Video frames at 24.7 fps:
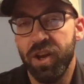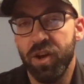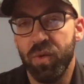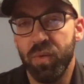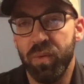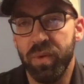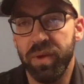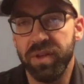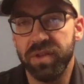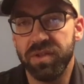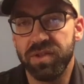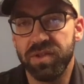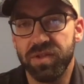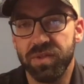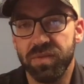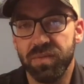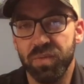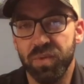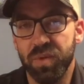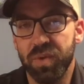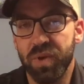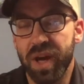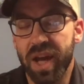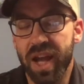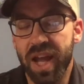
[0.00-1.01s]
which
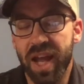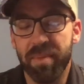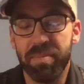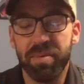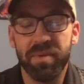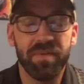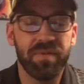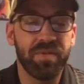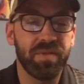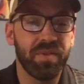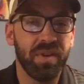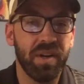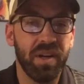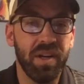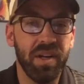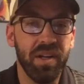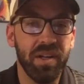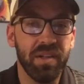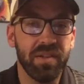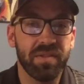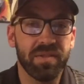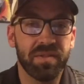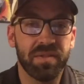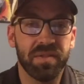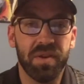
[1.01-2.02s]
will happen for
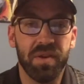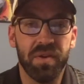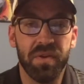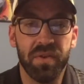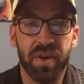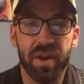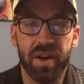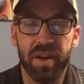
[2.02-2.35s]
us on